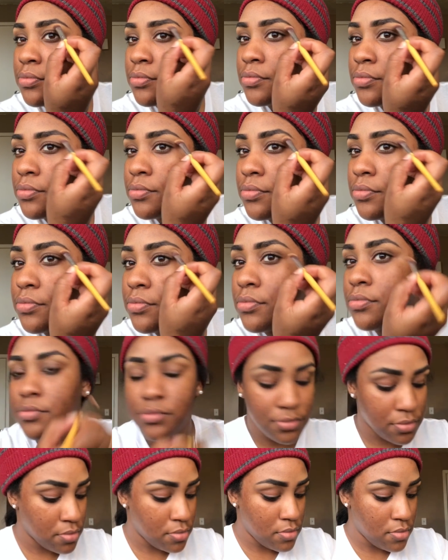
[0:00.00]
It is
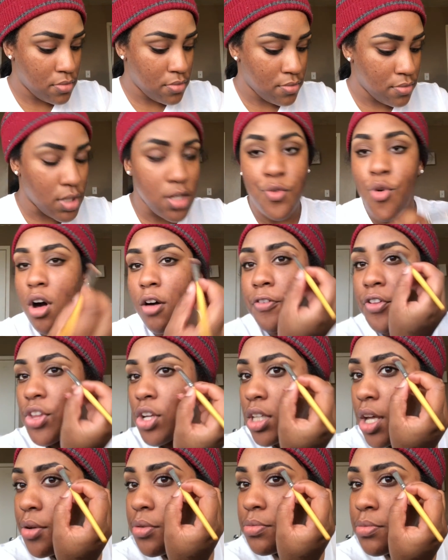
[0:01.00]
all up to you.